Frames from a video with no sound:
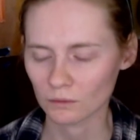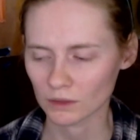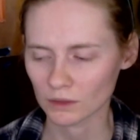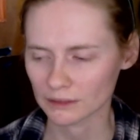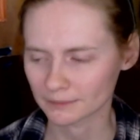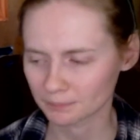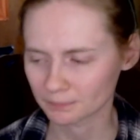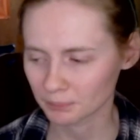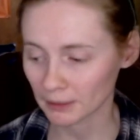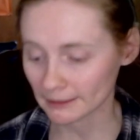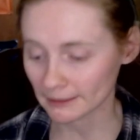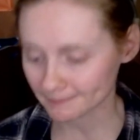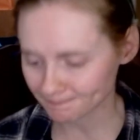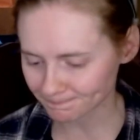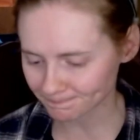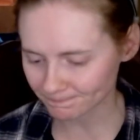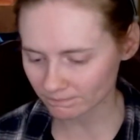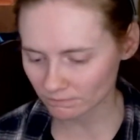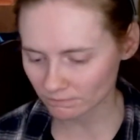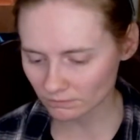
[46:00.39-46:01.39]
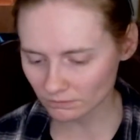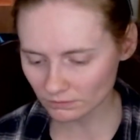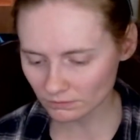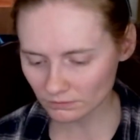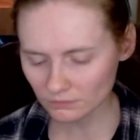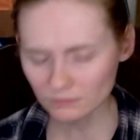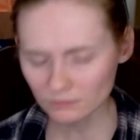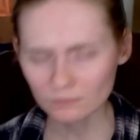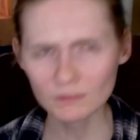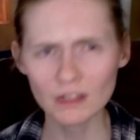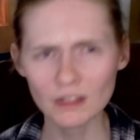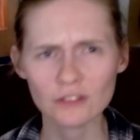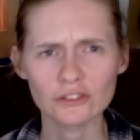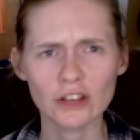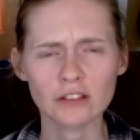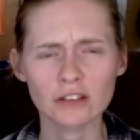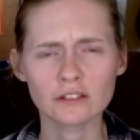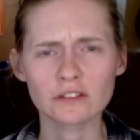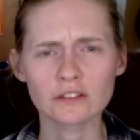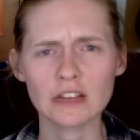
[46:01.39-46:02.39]
one, but
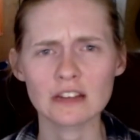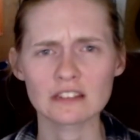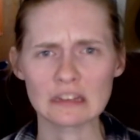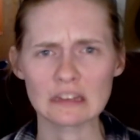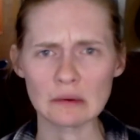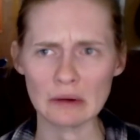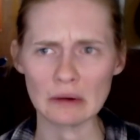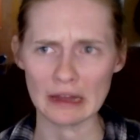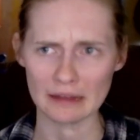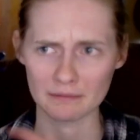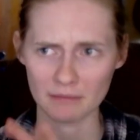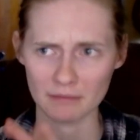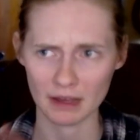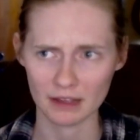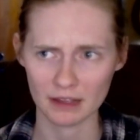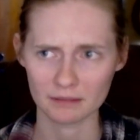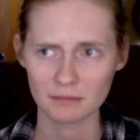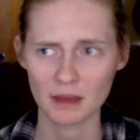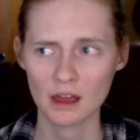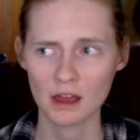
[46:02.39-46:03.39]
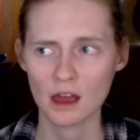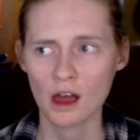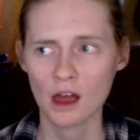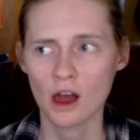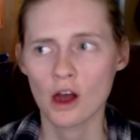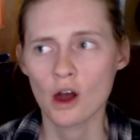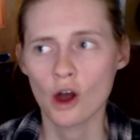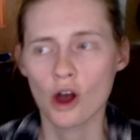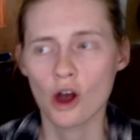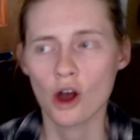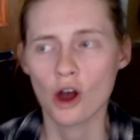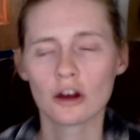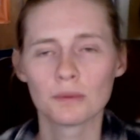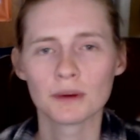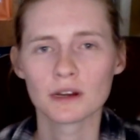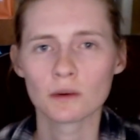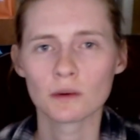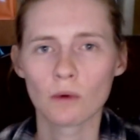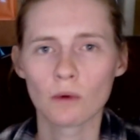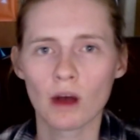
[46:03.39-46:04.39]
check those out. See what I, I'm
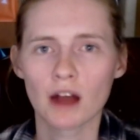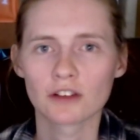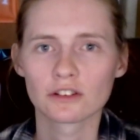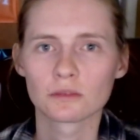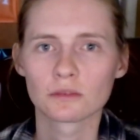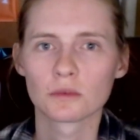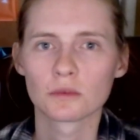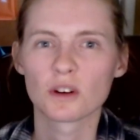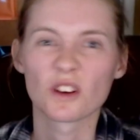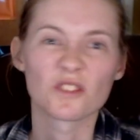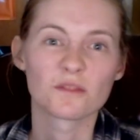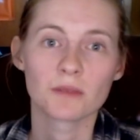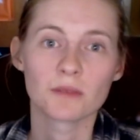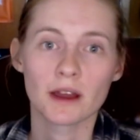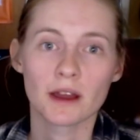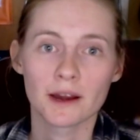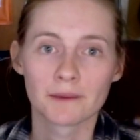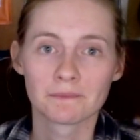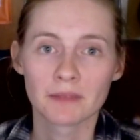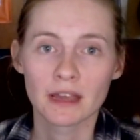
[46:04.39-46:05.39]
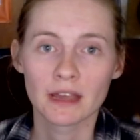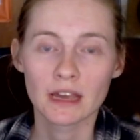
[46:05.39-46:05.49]
hoping to watch, and we'll go from there.